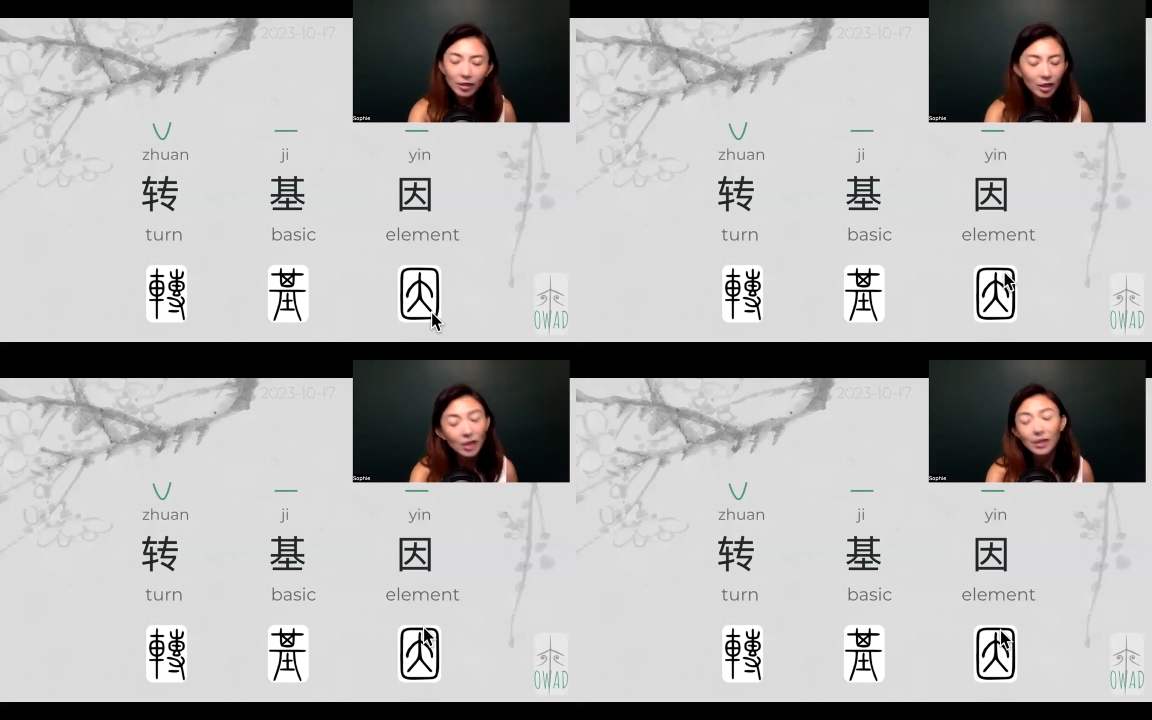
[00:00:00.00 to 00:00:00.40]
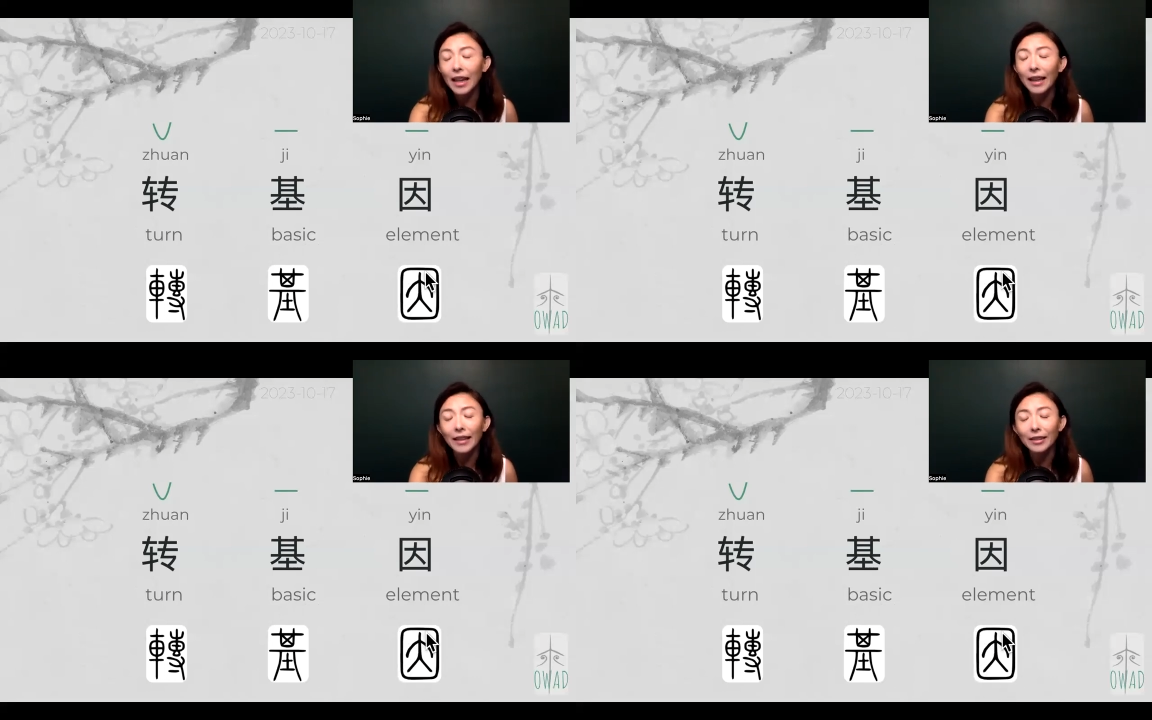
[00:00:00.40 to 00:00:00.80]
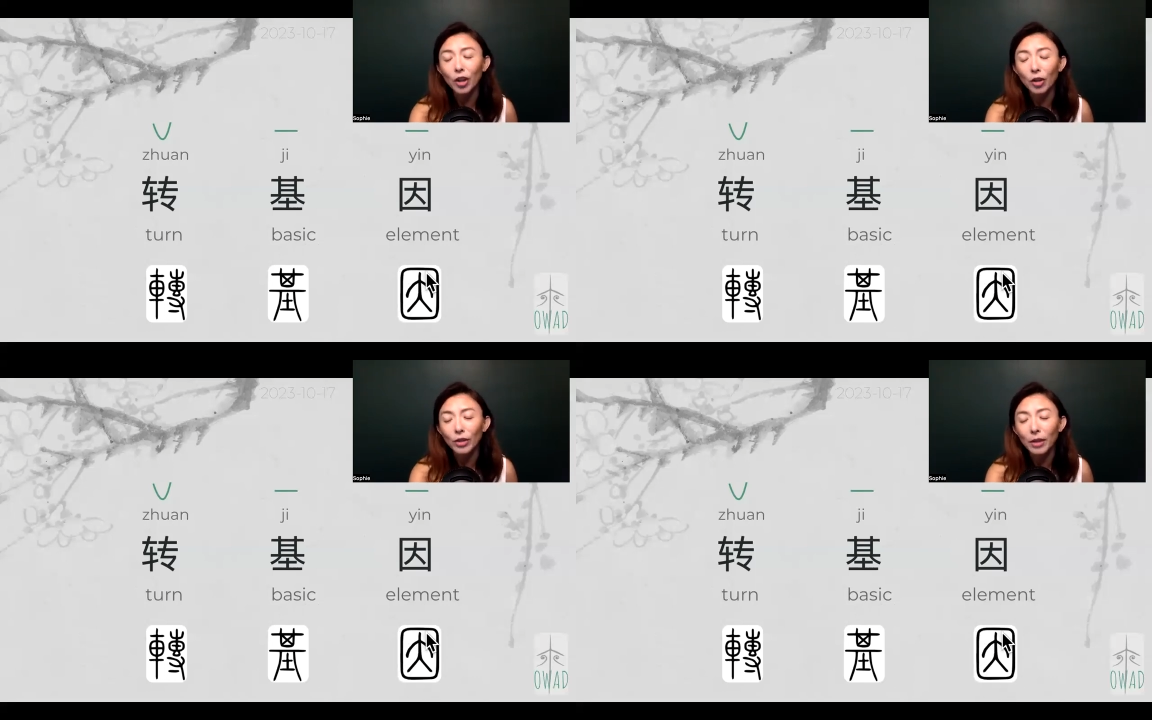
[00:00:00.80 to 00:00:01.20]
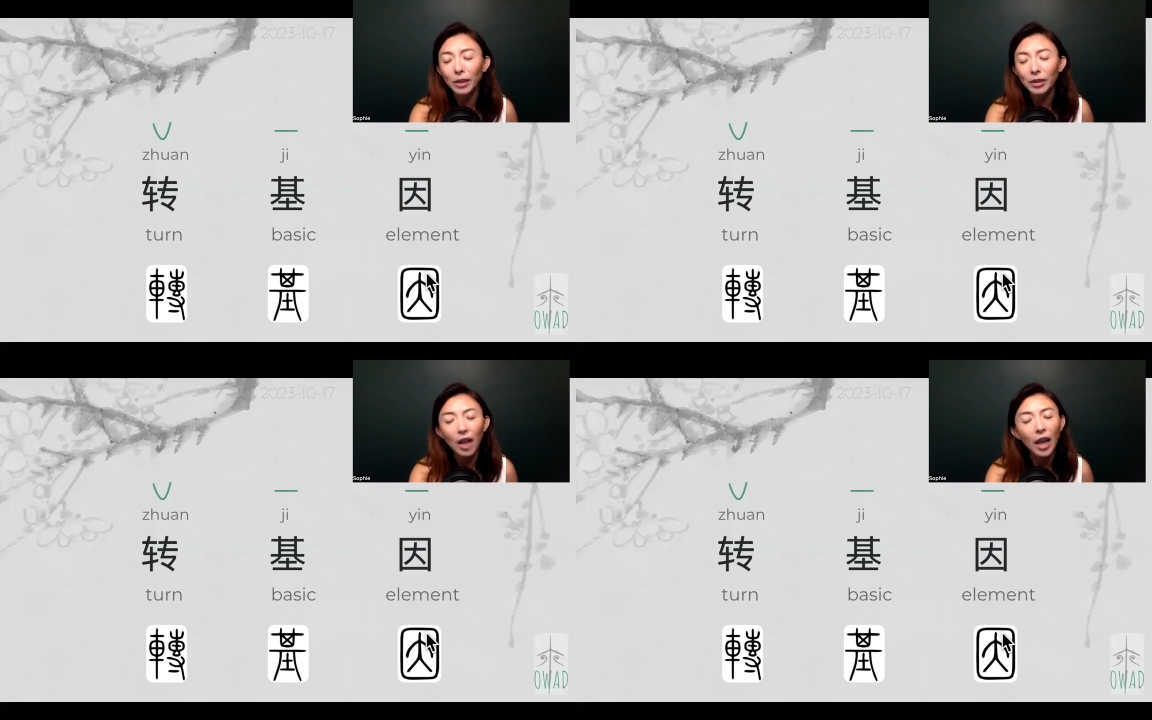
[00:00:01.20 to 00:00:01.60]
just like it shows, it
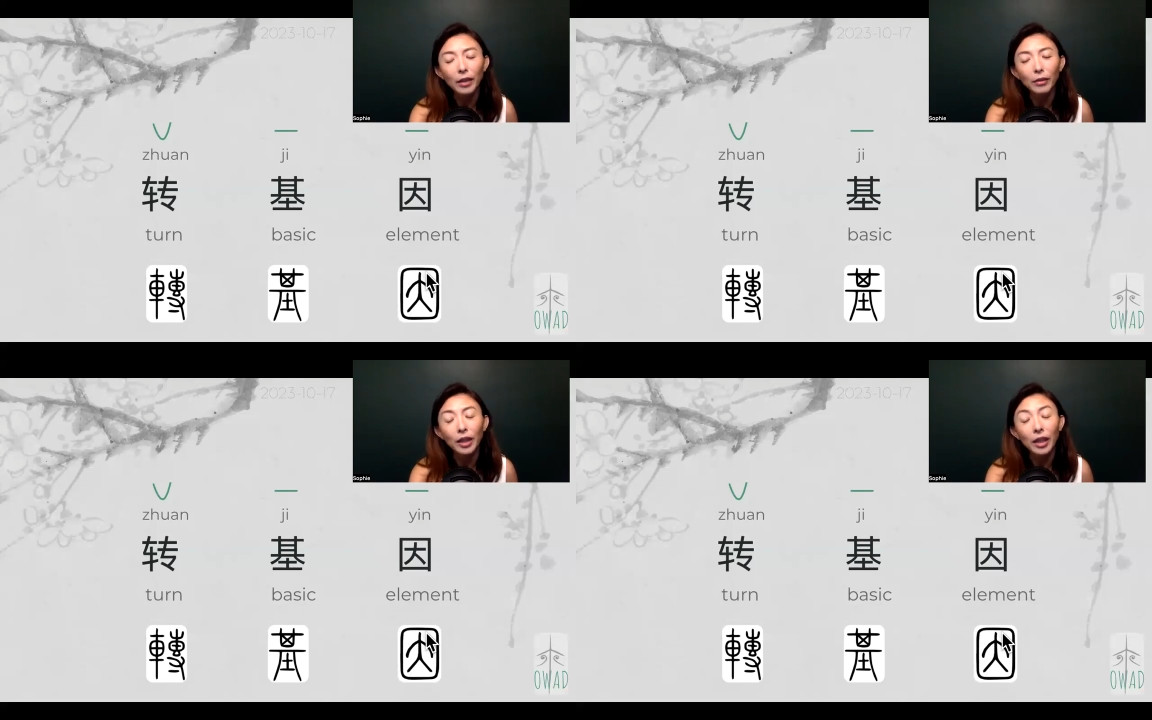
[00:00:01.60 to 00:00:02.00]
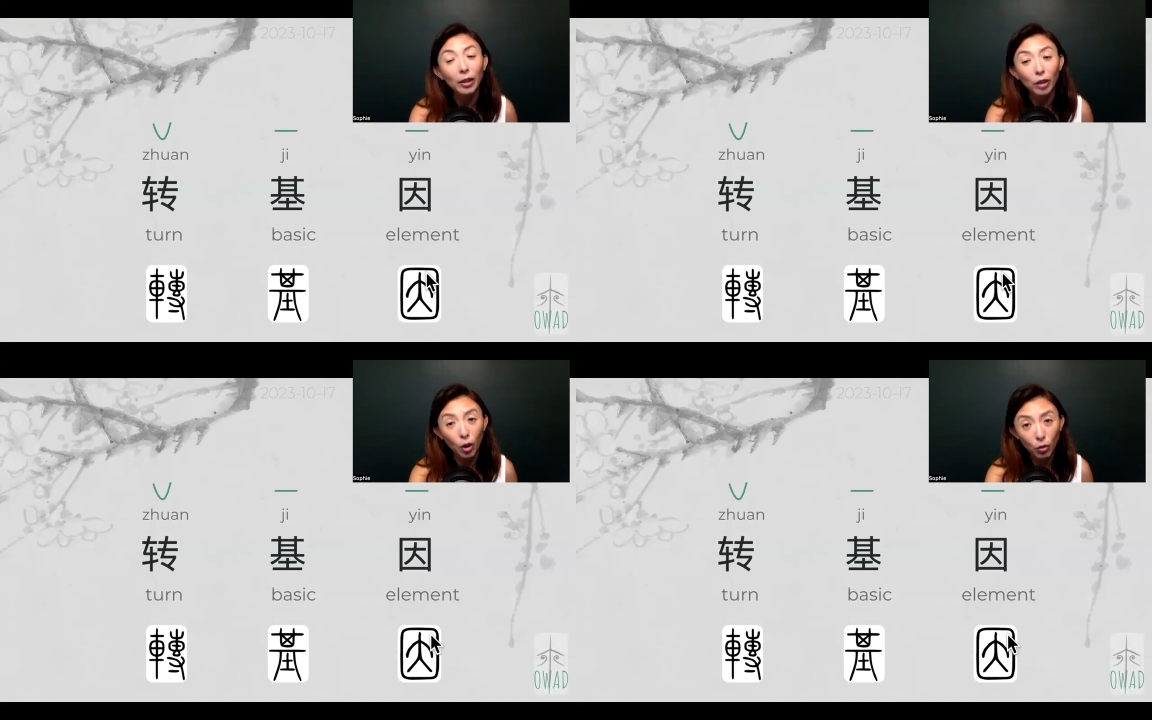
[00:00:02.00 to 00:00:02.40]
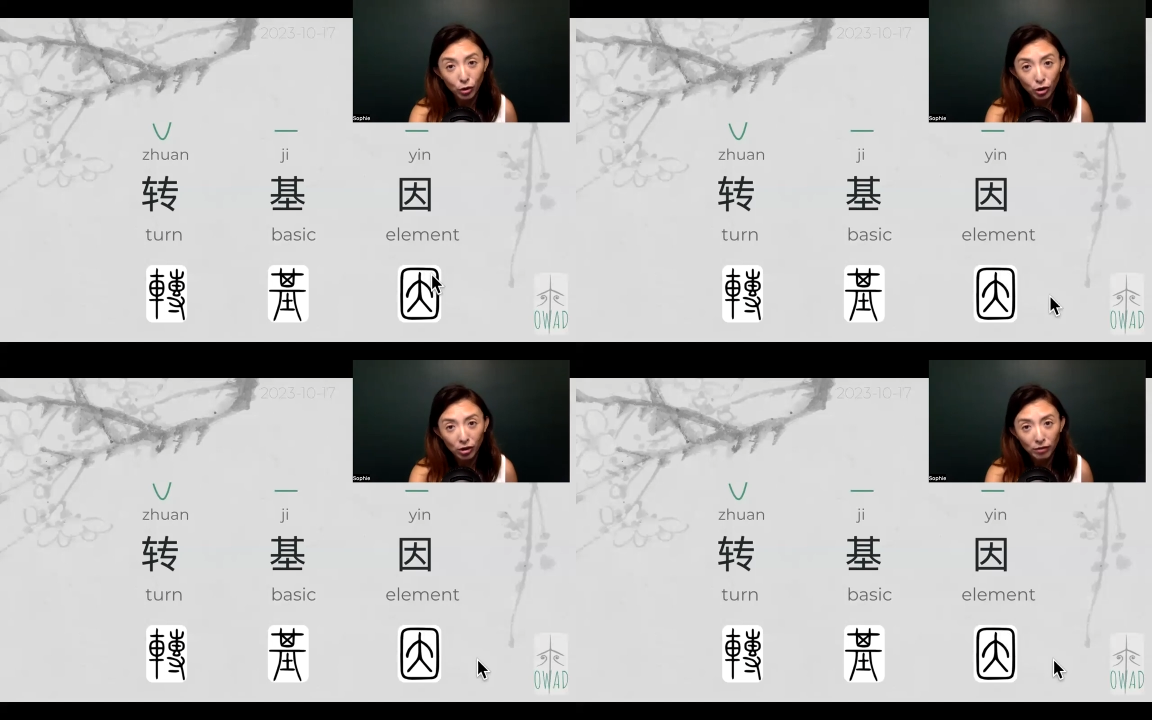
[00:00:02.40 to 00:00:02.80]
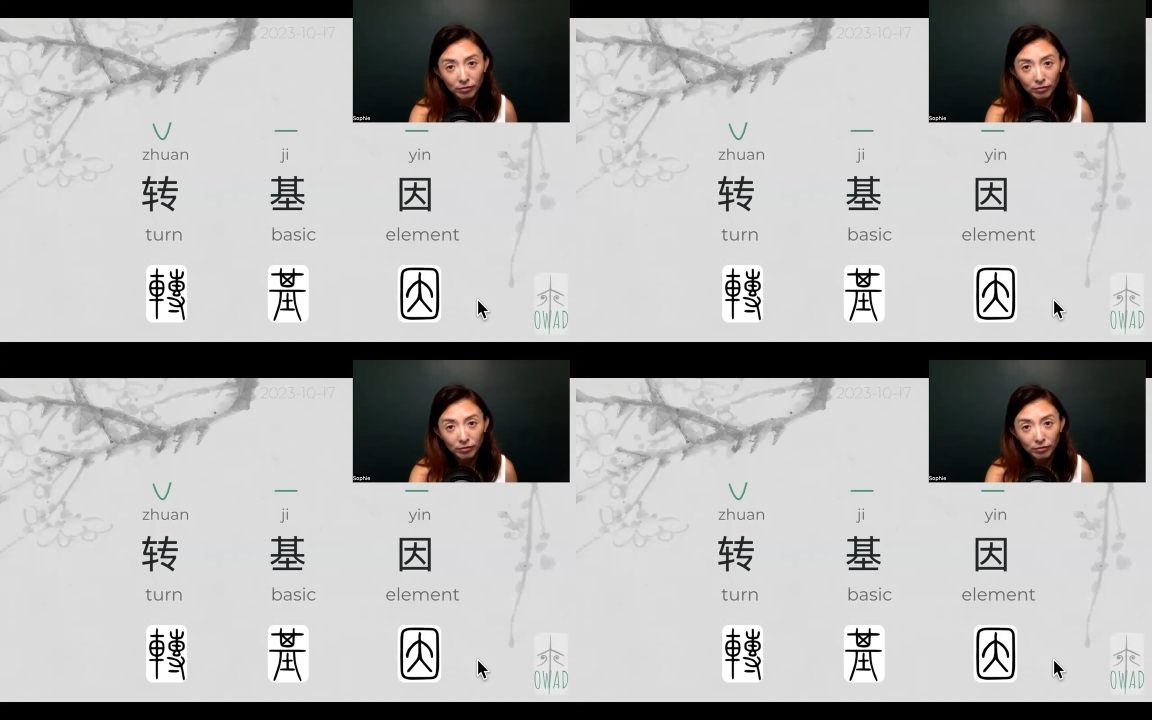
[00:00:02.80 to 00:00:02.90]
means kind of enclosure.